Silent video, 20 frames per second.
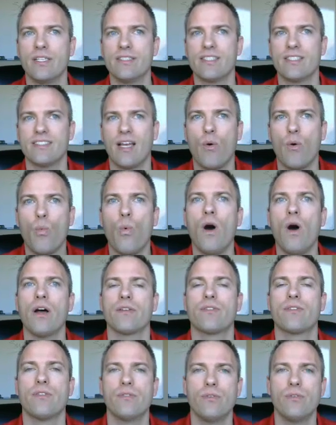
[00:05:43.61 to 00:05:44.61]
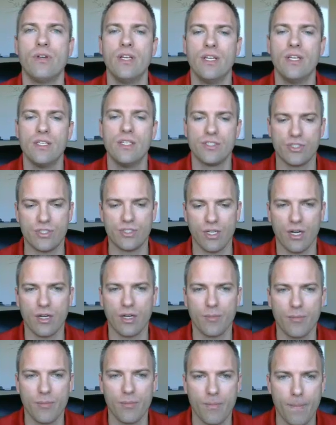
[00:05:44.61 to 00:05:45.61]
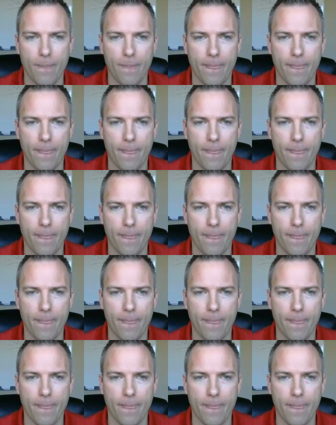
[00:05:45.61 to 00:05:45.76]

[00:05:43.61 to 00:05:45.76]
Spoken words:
And he says, I want to start